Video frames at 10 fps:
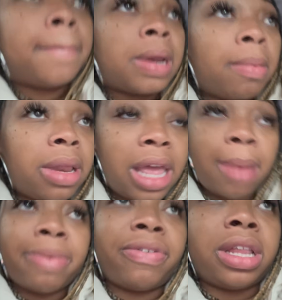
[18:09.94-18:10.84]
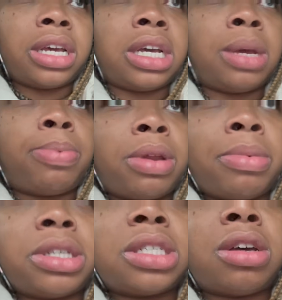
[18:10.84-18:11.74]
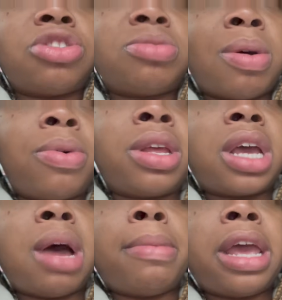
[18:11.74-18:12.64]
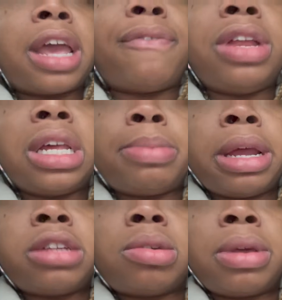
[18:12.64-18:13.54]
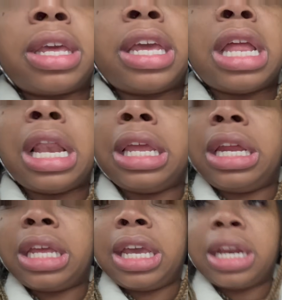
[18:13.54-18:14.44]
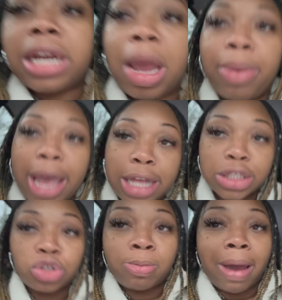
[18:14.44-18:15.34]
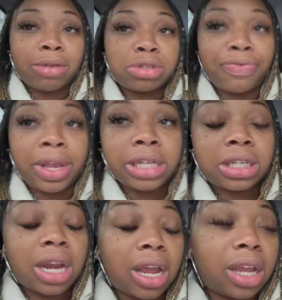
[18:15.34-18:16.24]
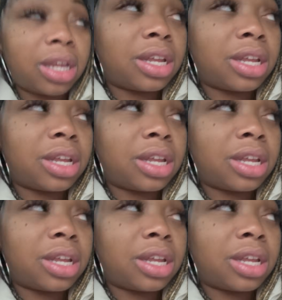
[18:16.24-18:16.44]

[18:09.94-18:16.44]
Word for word: But I'm glad I've been feeling good pretty much this whole trip. I want to come back feeling better so we can get lit again tonight. We got two bottles to finish tonight.